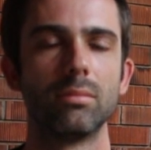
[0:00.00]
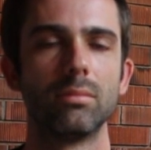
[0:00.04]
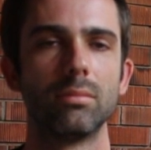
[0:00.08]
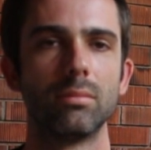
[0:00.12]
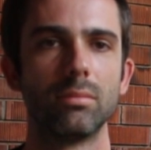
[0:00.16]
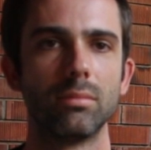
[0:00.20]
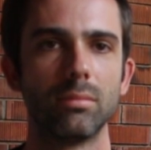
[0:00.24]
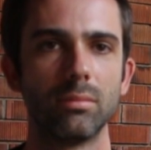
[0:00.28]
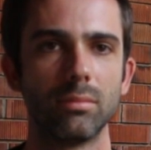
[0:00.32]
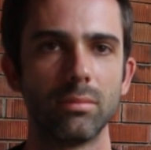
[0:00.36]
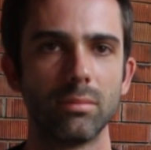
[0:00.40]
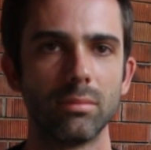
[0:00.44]

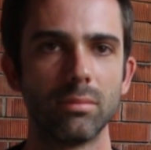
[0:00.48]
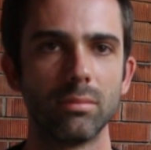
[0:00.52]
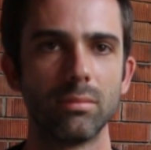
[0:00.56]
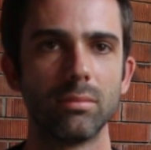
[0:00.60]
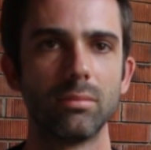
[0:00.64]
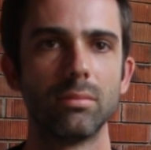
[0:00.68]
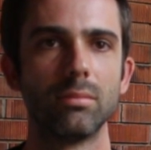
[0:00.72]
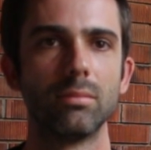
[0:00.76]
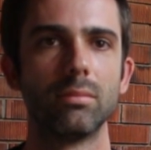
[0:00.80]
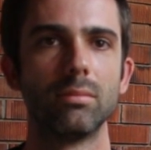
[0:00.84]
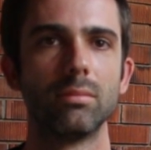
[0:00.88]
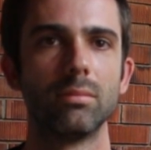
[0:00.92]
terms
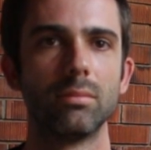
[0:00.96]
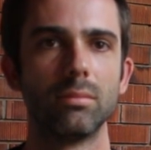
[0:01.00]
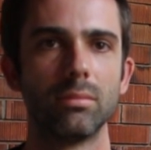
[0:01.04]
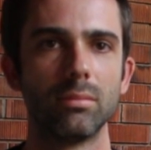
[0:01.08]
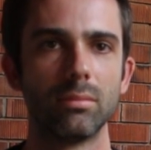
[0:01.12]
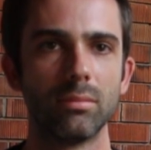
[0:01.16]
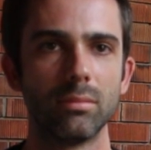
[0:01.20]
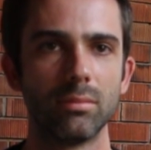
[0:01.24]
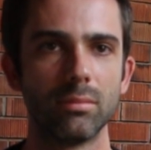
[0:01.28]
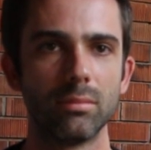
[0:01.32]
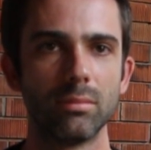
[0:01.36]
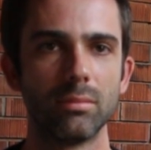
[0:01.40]
of them
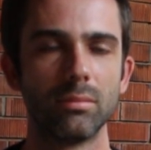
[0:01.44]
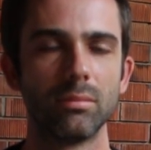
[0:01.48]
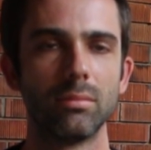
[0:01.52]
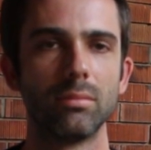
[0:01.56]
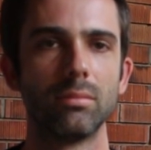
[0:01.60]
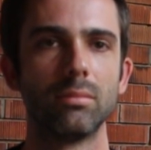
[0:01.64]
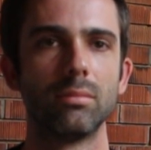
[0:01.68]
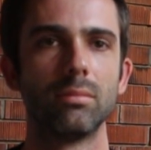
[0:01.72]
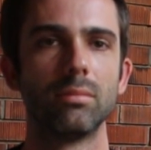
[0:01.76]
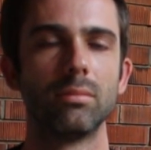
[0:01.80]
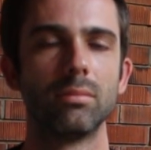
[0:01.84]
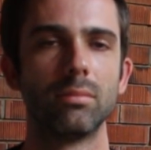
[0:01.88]
on the
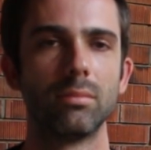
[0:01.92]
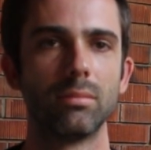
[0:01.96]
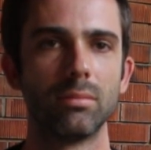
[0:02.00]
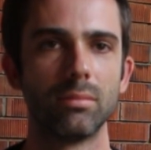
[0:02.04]
continent?